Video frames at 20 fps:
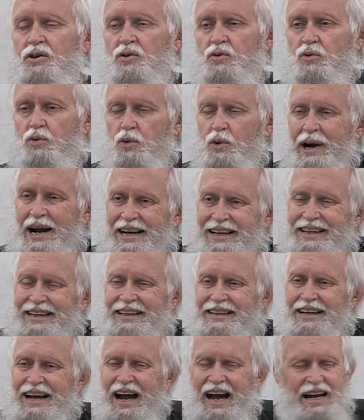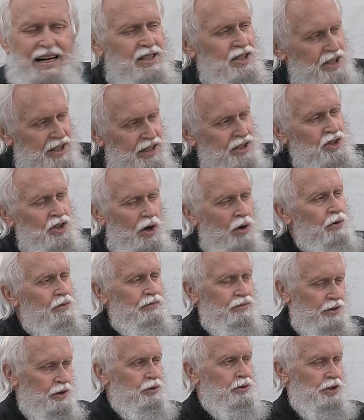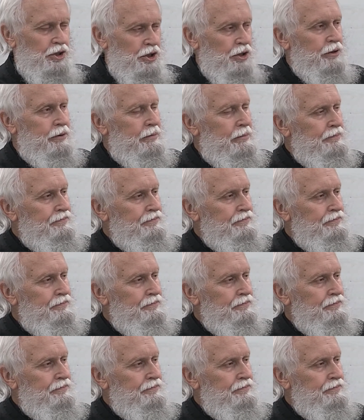recognized his own future.